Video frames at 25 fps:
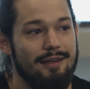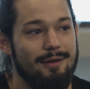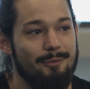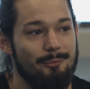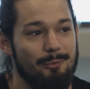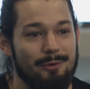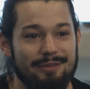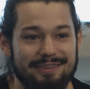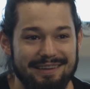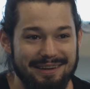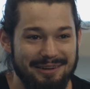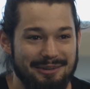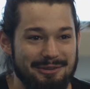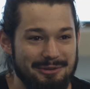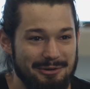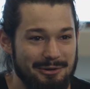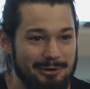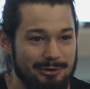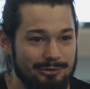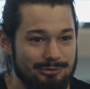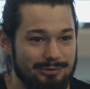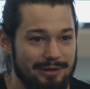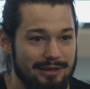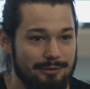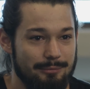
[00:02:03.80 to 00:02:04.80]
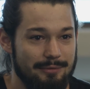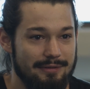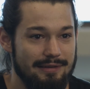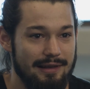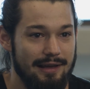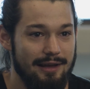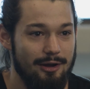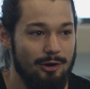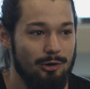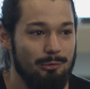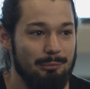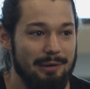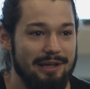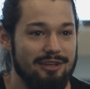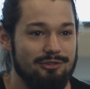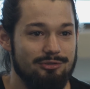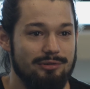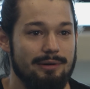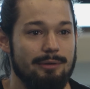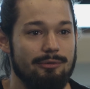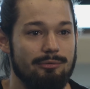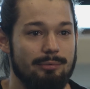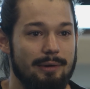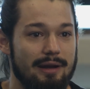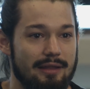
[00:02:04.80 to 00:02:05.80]
once I got the contract, it was like all my
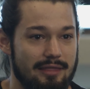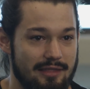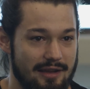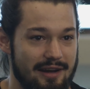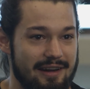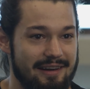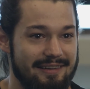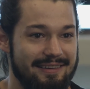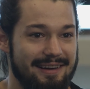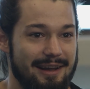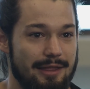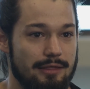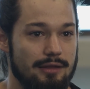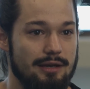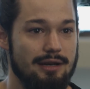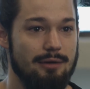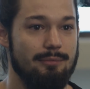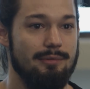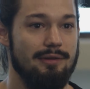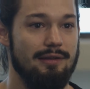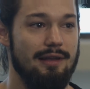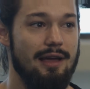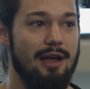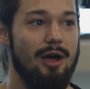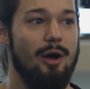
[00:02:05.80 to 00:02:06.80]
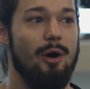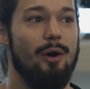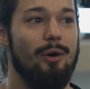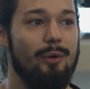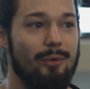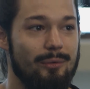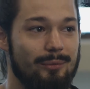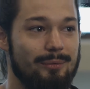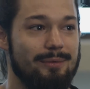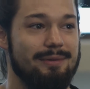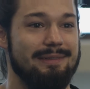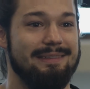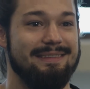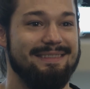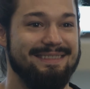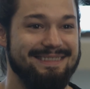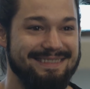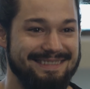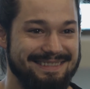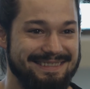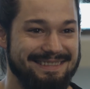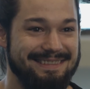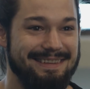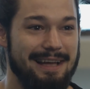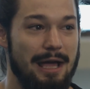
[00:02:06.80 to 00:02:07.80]
dreams were there. And then I was like, oh,
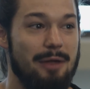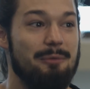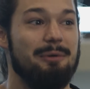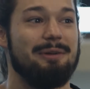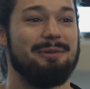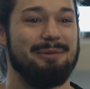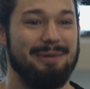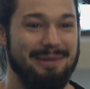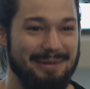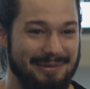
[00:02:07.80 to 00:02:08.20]
and what do